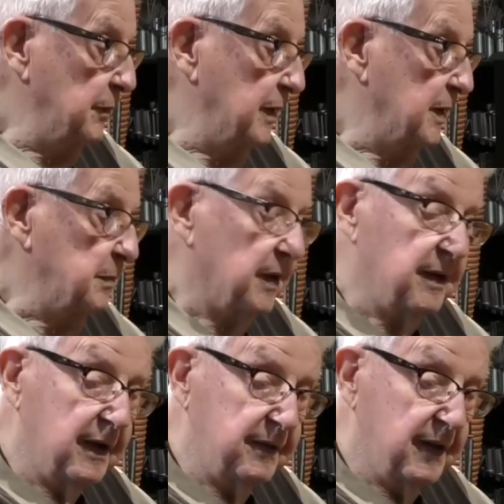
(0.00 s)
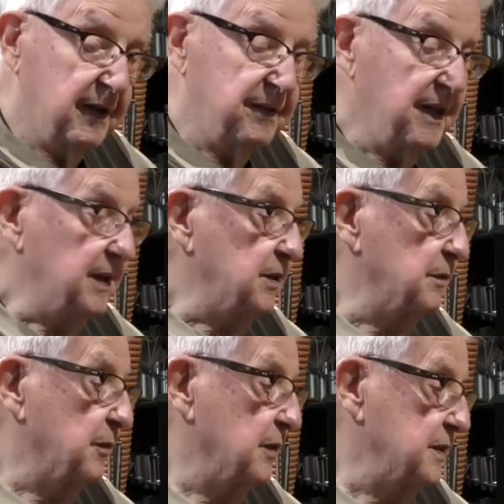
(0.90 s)
really, but I thank you
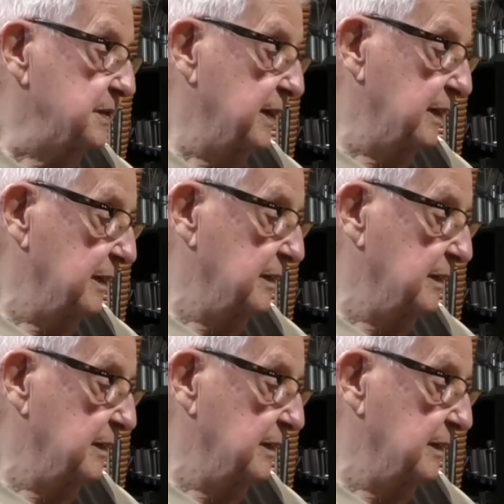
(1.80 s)
for listening.